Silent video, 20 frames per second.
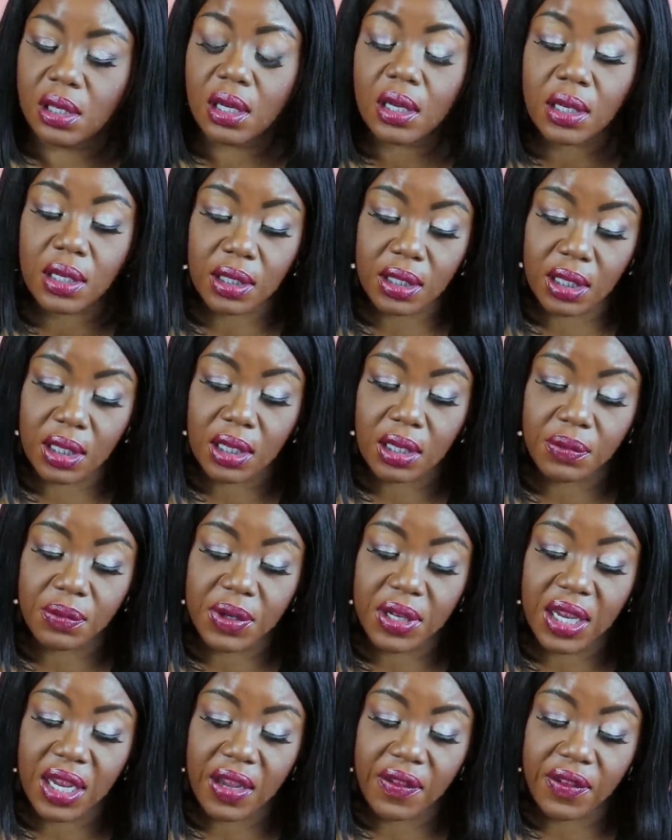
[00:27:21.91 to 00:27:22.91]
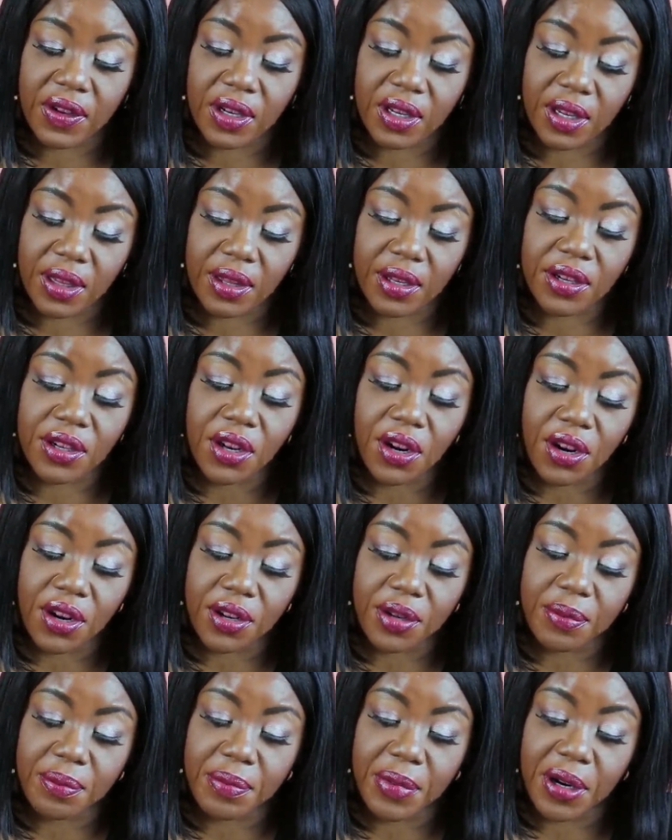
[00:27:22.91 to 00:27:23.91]
And again, we have another
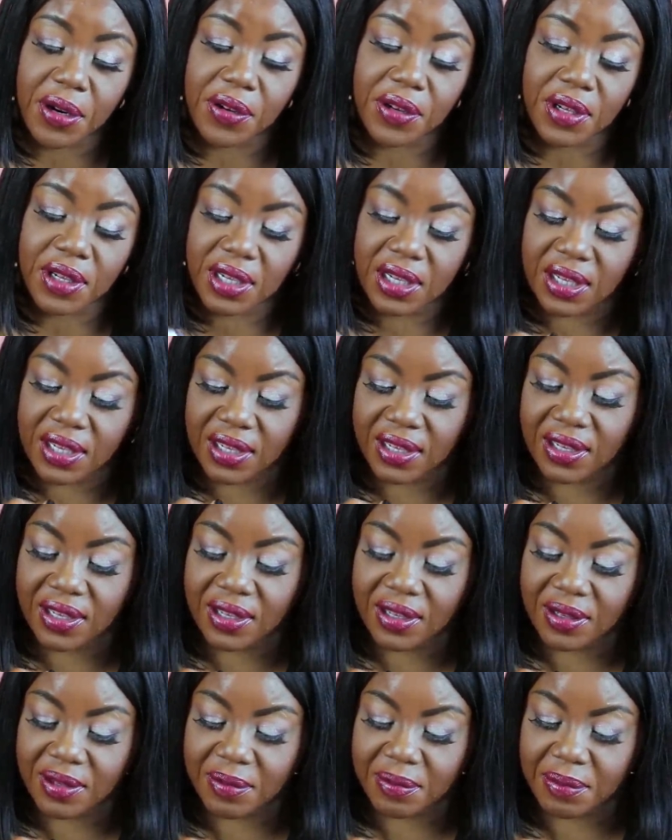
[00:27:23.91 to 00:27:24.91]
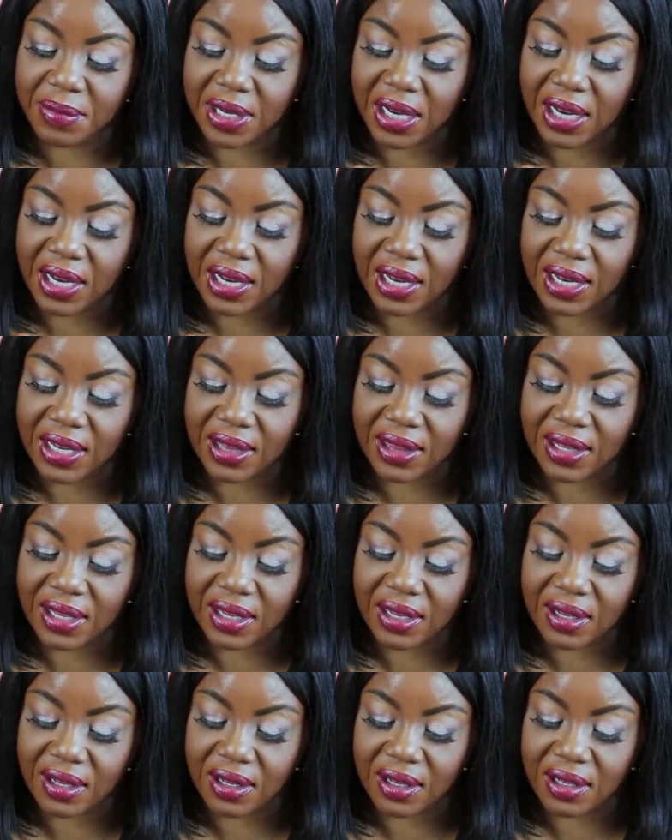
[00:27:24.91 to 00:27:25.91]
dark burgundy. But I like
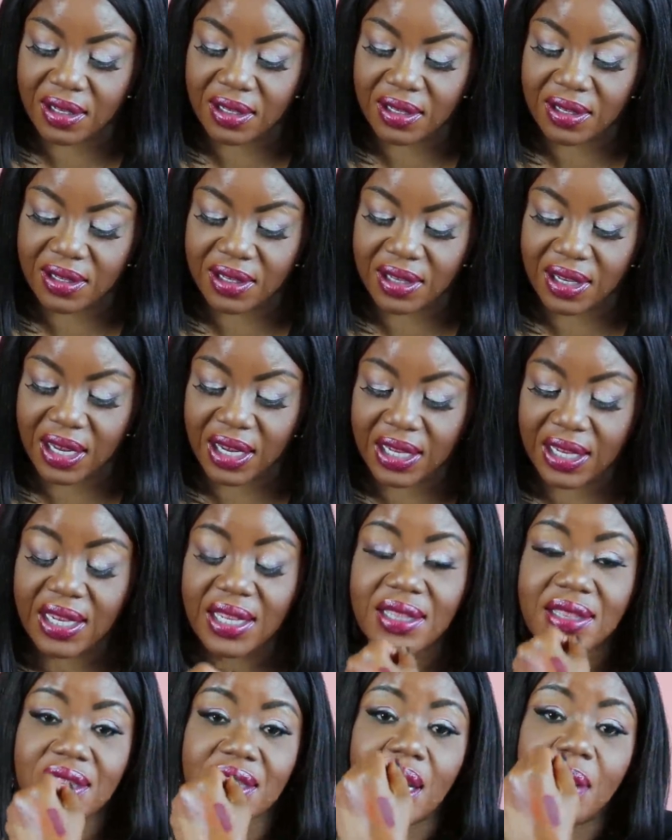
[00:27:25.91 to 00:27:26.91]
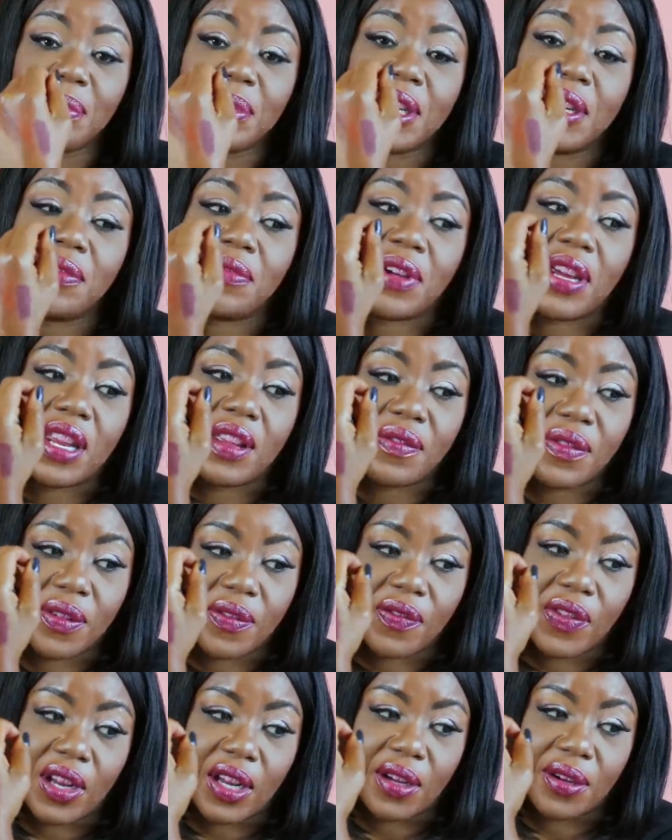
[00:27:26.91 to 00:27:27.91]
that color. I guess I'm getting ready
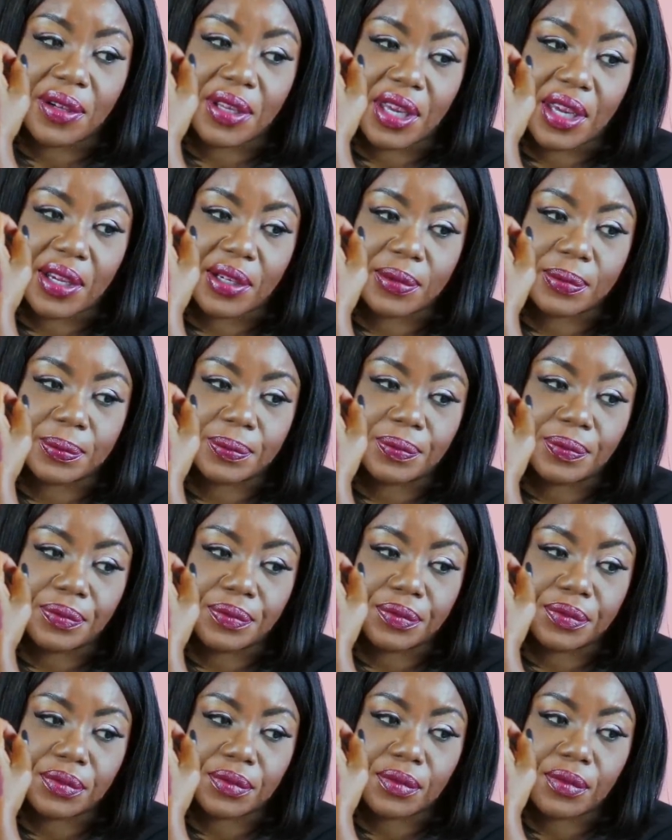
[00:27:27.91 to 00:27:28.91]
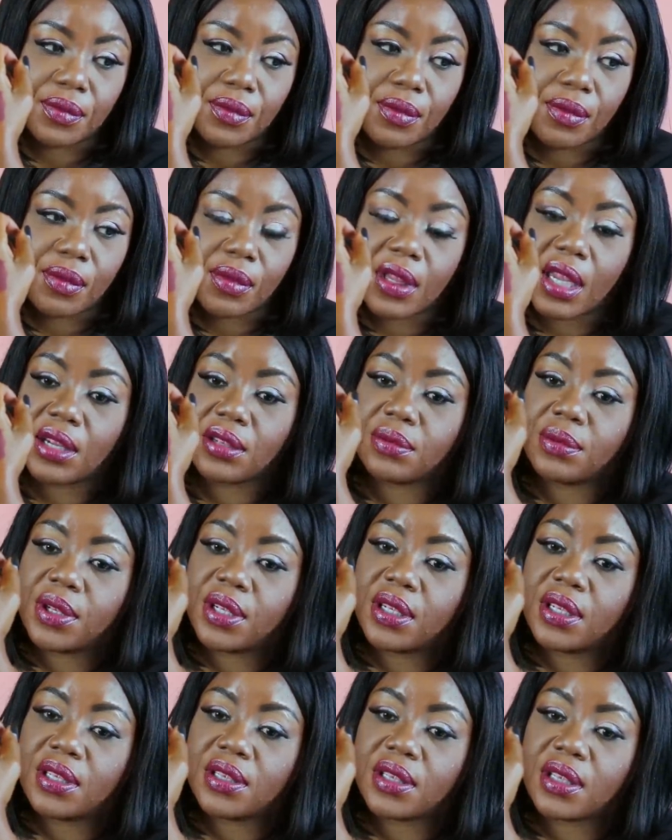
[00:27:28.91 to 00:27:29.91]
for fall, y'all. That's
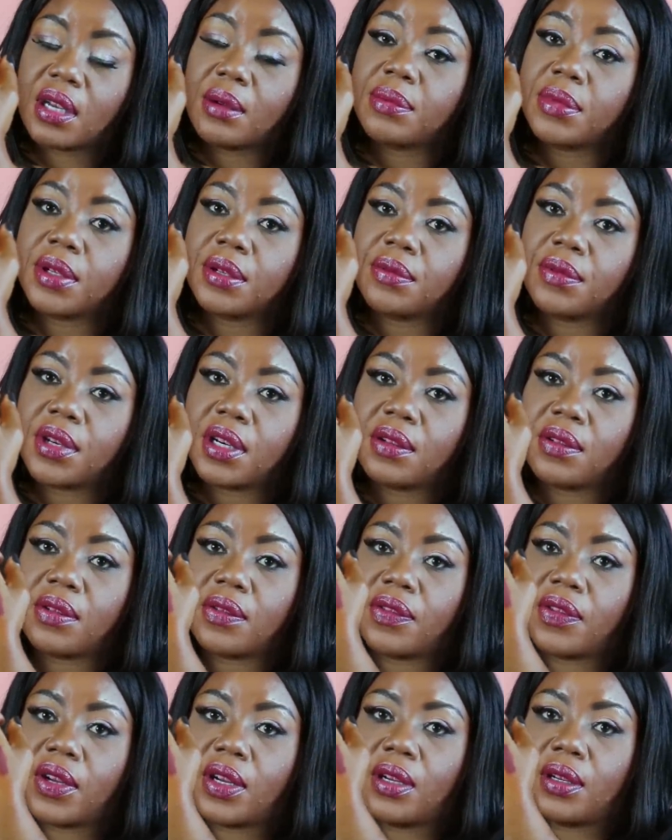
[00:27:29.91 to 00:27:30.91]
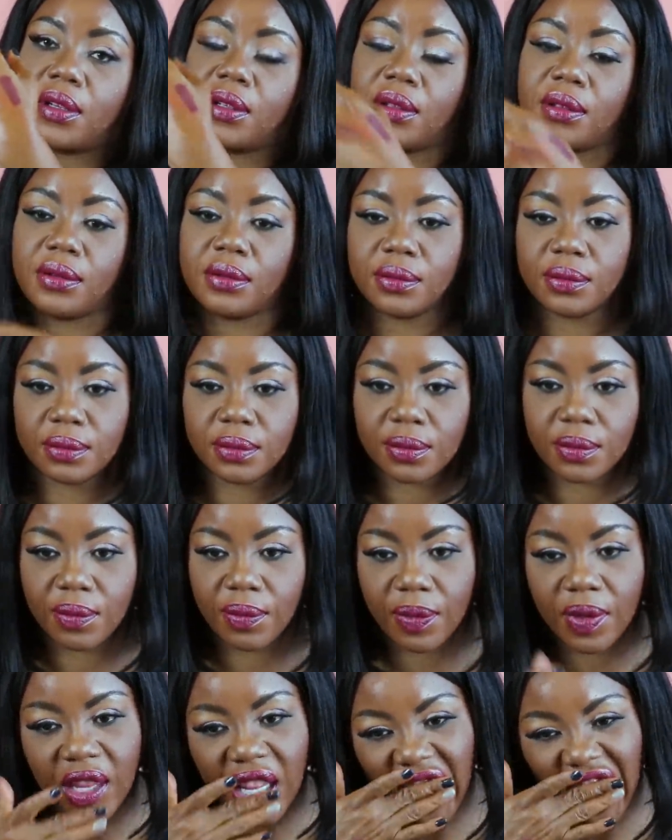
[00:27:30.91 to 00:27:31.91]
what it is. I'm getting ready for fall.
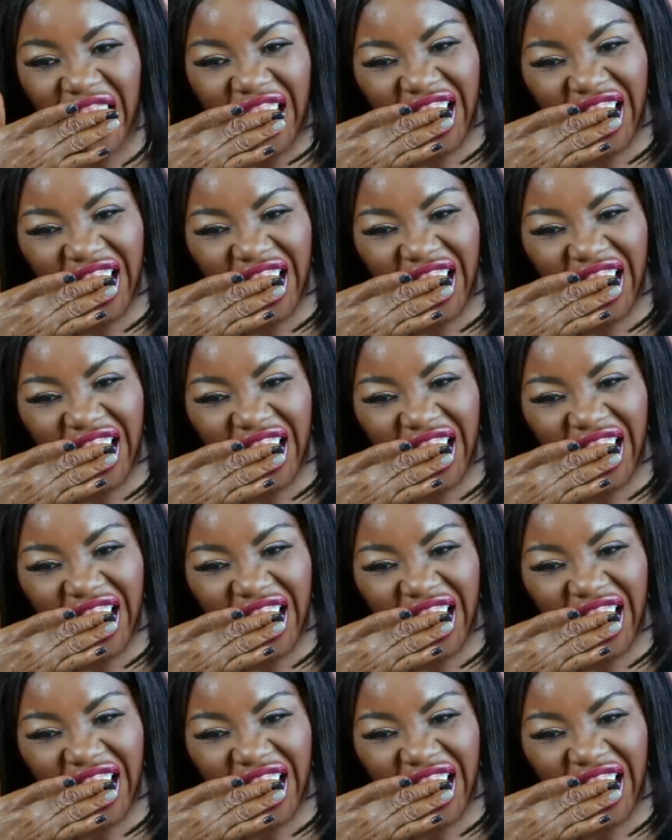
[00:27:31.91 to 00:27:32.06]
Mmm.